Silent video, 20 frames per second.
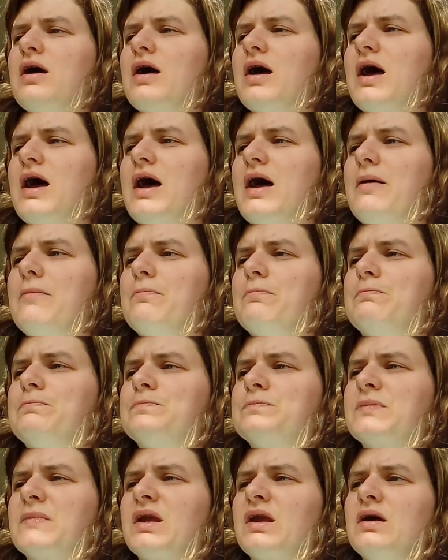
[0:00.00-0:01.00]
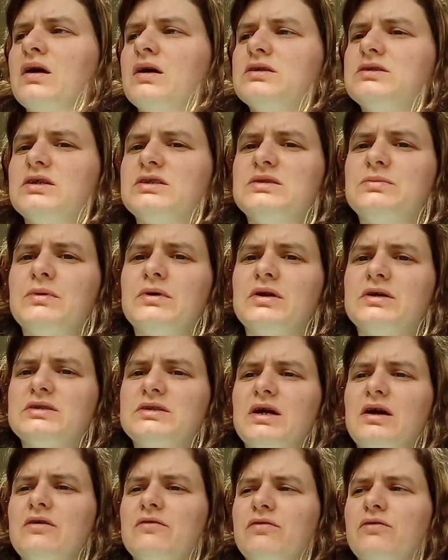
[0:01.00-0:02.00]
So to be
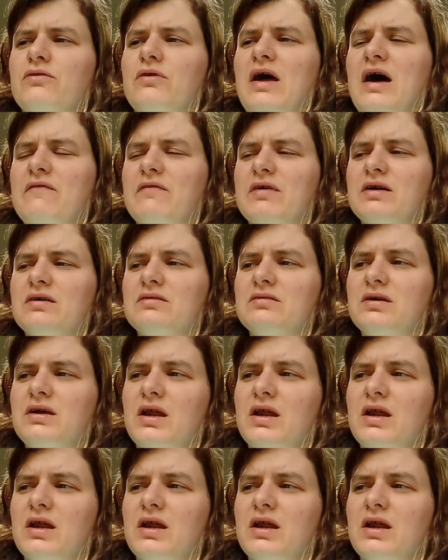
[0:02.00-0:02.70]
honest, overall, having,